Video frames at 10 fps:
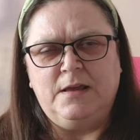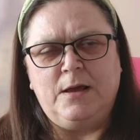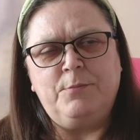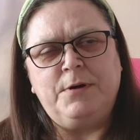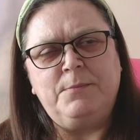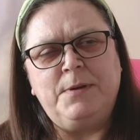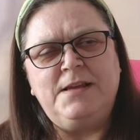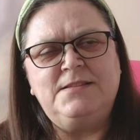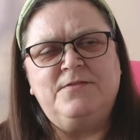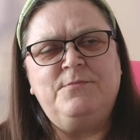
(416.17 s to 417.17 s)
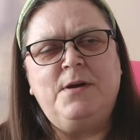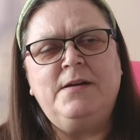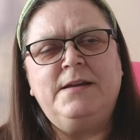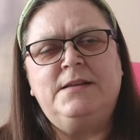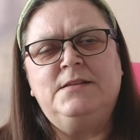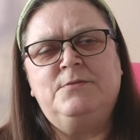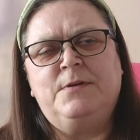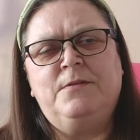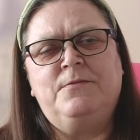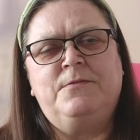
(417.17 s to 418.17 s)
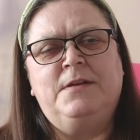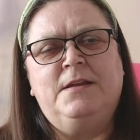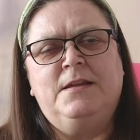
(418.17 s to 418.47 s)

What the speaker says: and bring peace of mind with